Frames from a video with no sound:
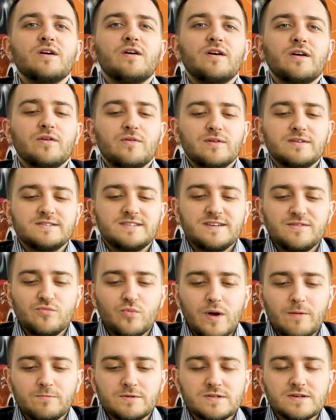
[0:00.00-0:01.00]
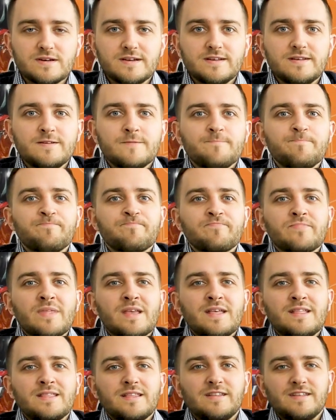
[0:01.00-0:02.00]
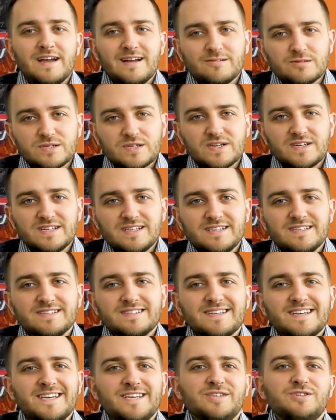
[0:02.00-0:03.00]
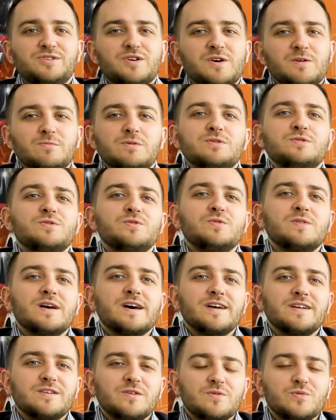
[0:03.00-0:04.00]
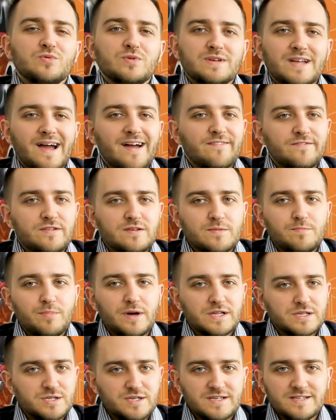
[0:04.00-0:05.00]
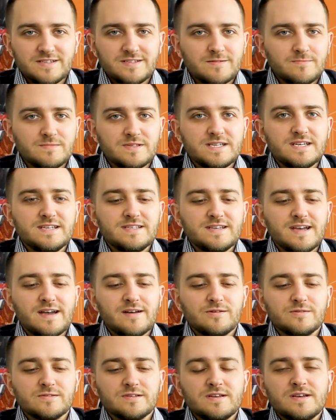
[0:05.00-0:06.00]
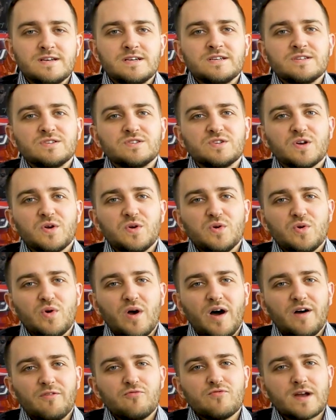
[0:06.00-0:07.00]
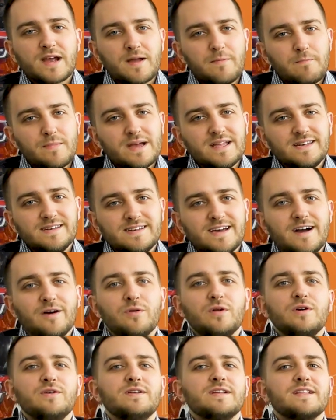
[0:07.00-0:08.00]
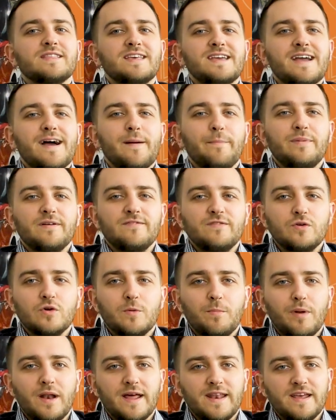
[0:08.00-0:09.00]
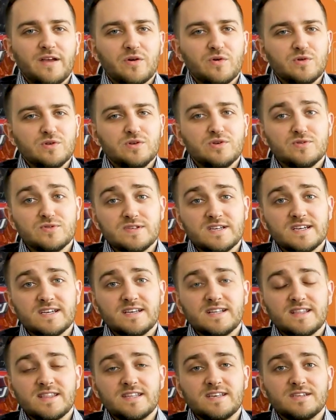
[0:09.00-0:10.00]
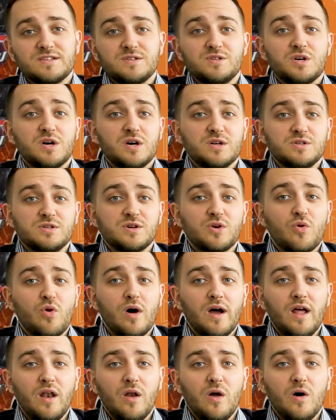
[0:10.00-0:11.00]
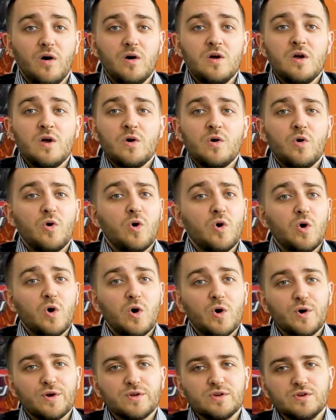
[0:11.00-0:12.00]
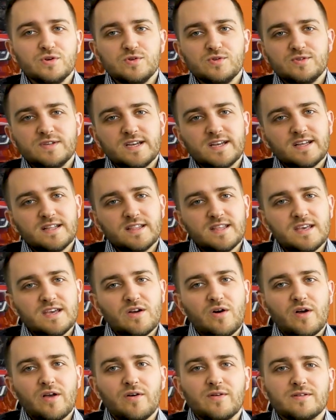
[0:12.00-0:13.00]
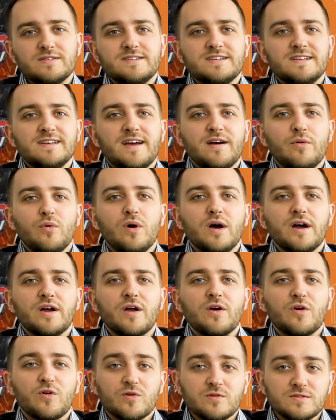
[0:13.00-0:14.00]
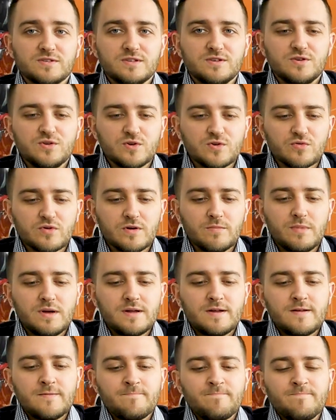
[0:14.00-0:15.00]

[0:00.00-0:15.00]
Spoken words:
the Ionity website. The downside is each time you do that, you would have to punch in some details. So I'd recommend downloading the app if you're planning on using this charger quite a lot or using the Ionity network across Europe.